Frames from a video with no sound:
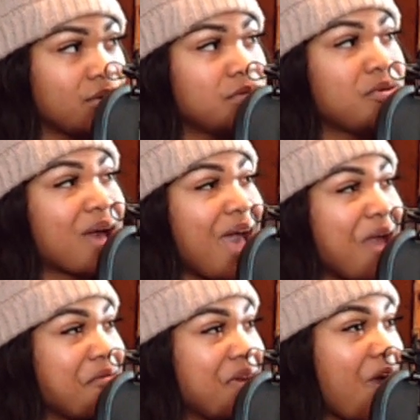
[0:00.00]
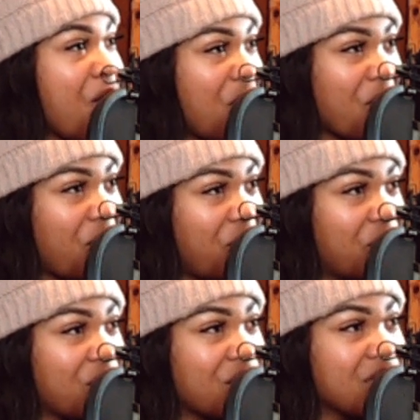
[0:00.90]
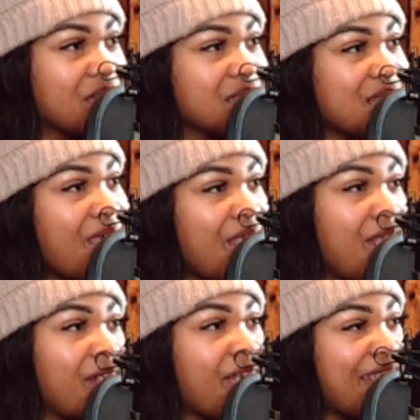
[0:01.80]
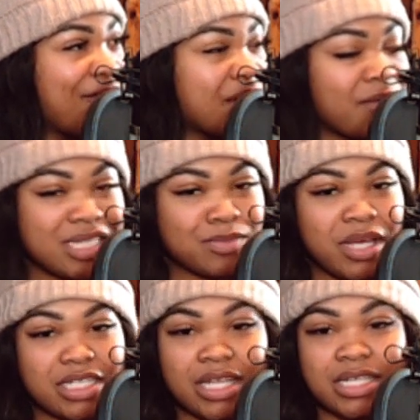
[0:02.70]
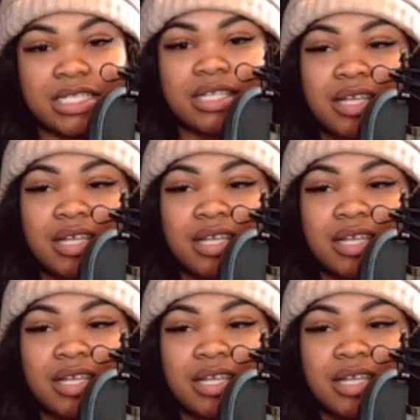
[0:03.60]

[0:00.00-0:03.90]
Oh, I don't know dang, I hate when I be speechless. Yeah,